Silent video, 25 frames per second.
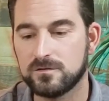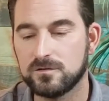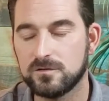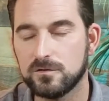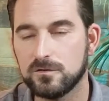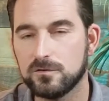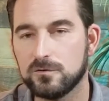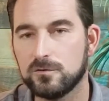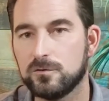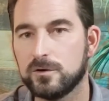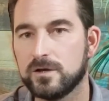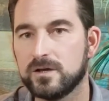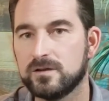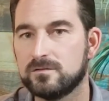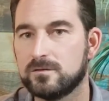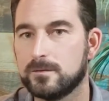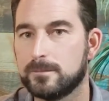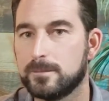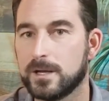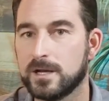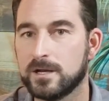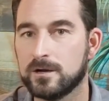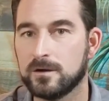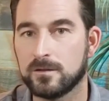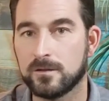too is
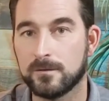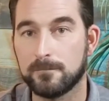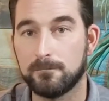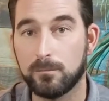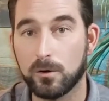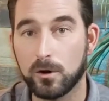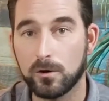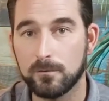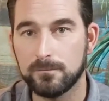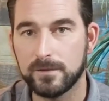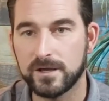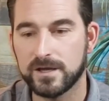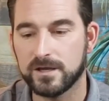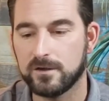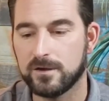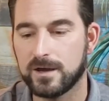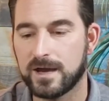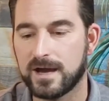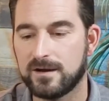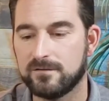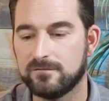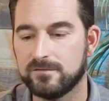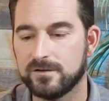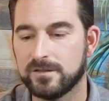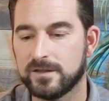depending on the bulb that you
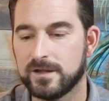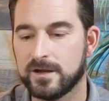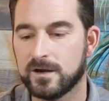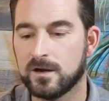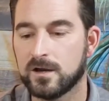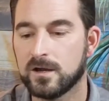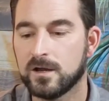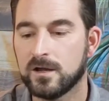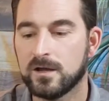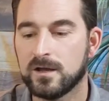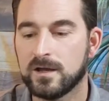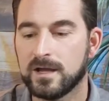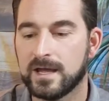have in there,